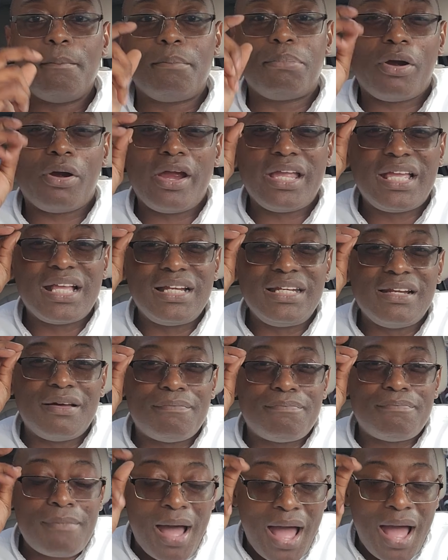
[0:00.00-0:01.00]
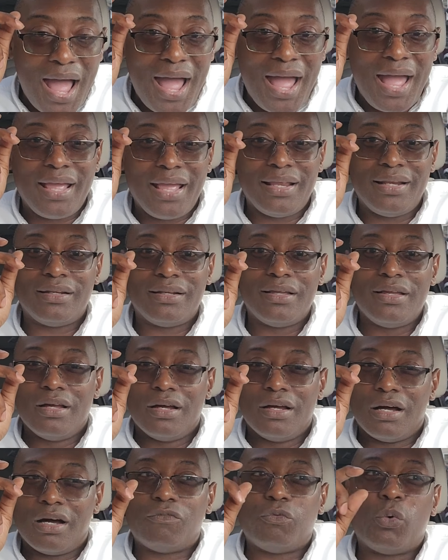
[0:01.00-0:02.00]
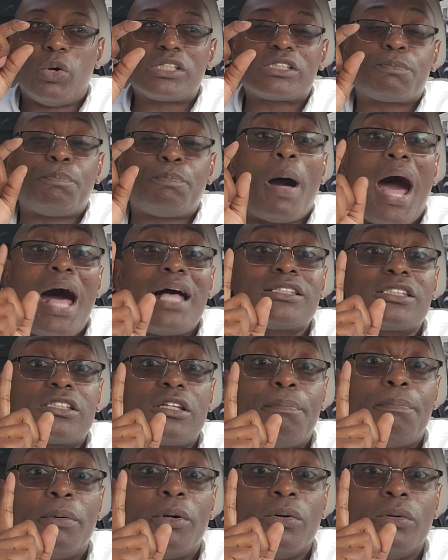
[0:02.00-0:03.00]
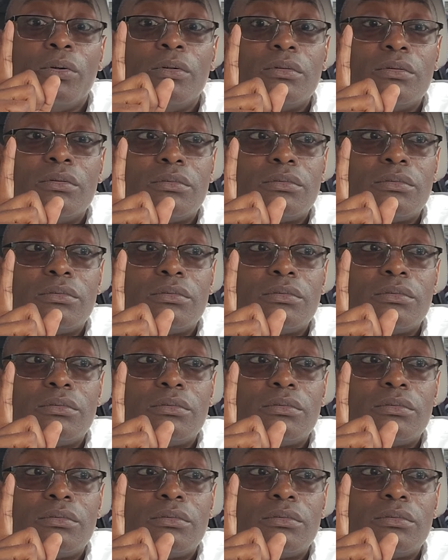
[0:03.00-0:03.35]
Breaking the mind of what's possible,